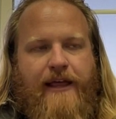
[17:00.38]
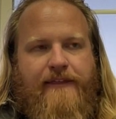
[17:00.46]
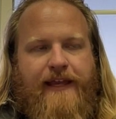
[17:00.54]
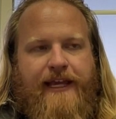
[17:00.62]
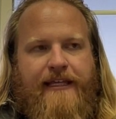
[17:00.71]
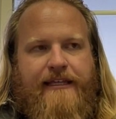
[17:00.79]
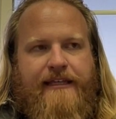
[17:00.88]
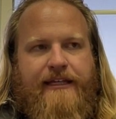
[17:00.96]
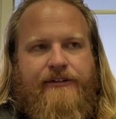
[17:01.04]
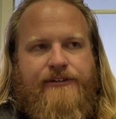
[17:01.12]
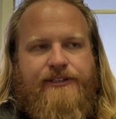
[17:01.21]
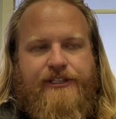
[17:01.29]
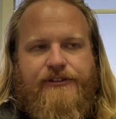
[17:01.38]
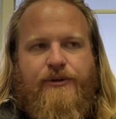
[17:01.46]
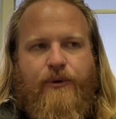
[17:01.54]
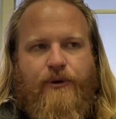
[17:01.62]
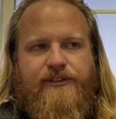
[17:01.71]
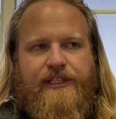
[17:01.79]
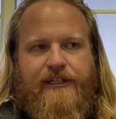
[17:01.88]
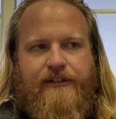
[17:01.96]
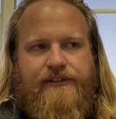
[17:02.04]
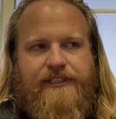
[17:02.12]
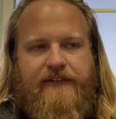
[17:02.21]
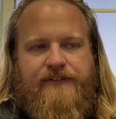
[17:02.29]
think there's core
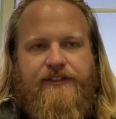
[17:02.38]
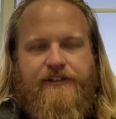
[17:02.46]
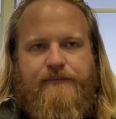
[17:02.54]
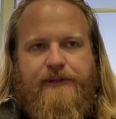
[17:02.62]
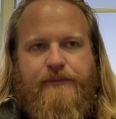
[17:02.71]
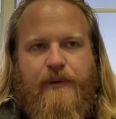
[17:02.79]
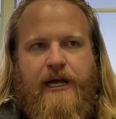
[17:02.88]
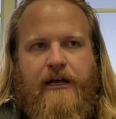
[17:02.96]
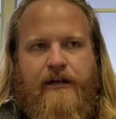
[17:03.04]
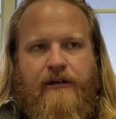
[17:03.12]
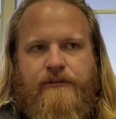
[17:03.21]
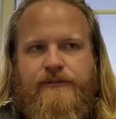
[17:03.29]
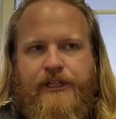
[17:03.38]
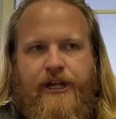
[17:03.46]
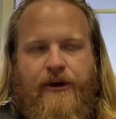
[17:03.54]
skills that have served me well.